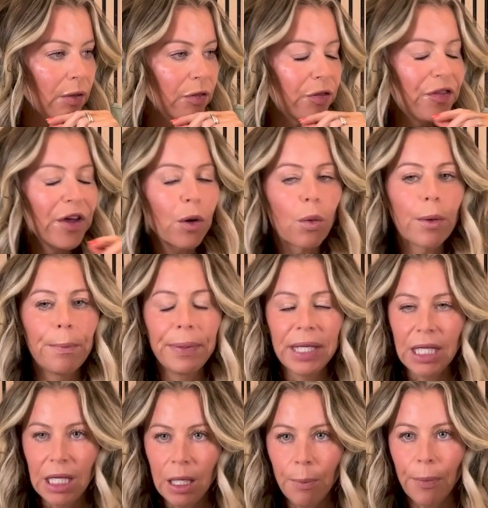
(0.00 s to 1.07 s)
There were
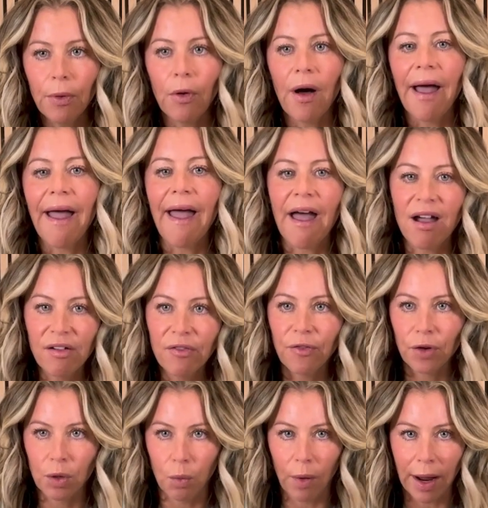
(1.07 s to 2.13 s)
people
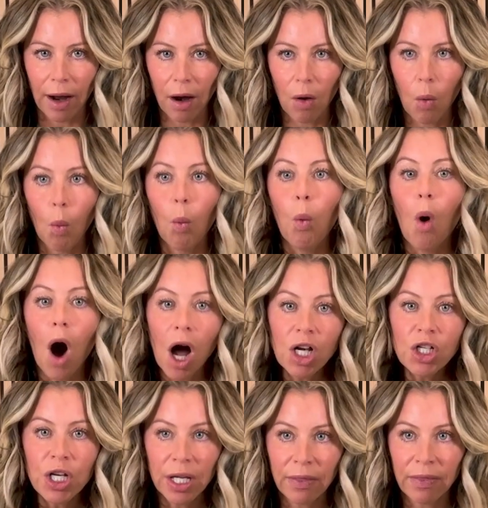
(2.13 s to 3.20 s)
everywhere
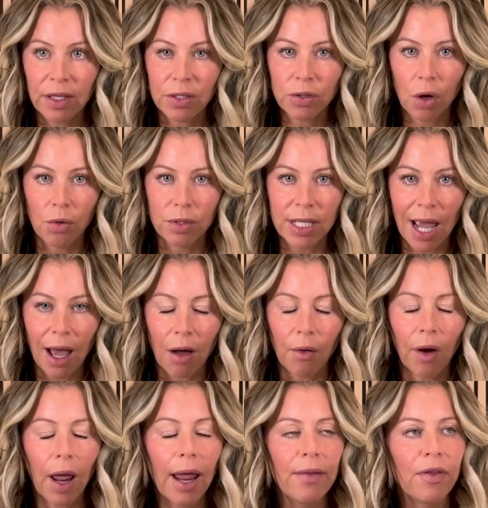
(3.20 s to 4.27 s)
watching this go down,
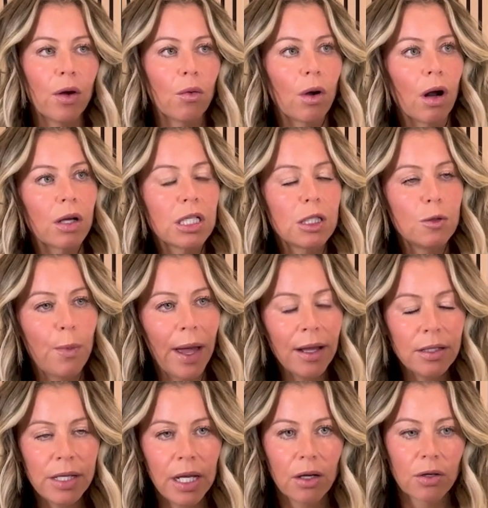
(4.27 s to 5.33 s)
and there were
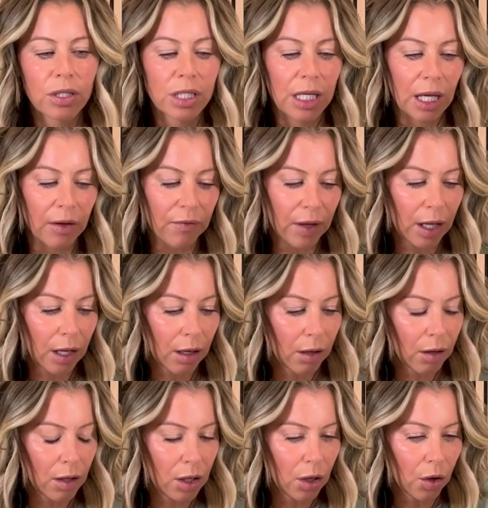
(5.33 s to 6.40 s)
spectators giving,
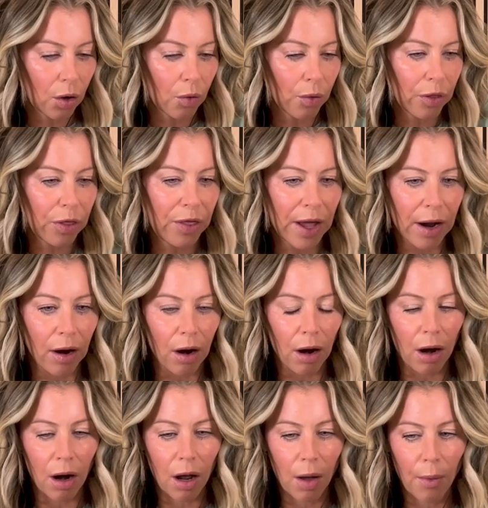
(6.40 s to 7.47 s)

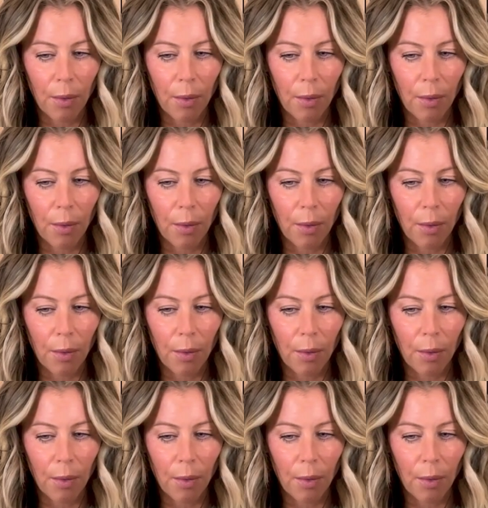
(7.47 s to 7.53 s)
their